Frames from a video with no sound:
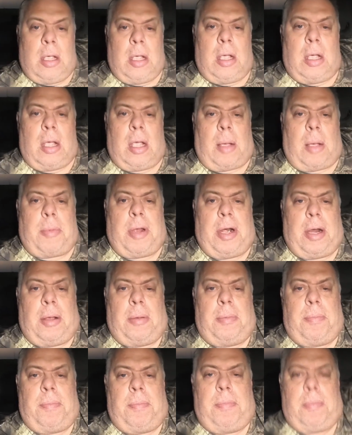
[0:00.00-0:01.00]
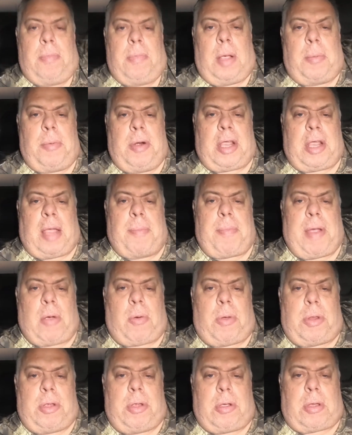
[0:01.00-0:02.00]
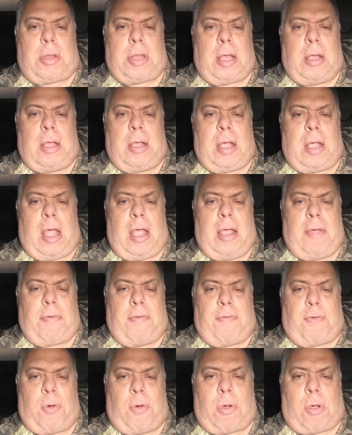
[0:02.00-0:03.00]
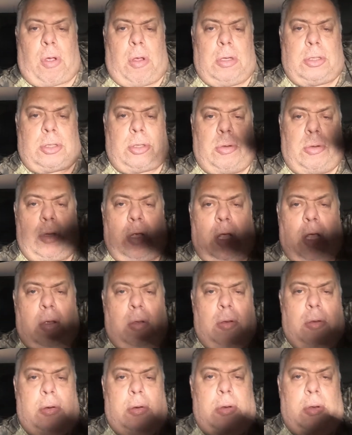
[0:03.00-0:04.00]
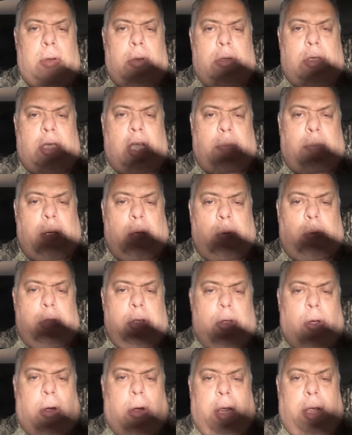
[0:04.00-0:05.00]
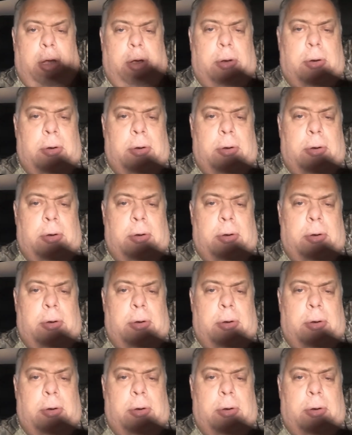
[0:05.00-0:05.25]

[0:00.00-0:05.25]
I'm gonna get back with you because I have a phone call, so I'll check back with you all later.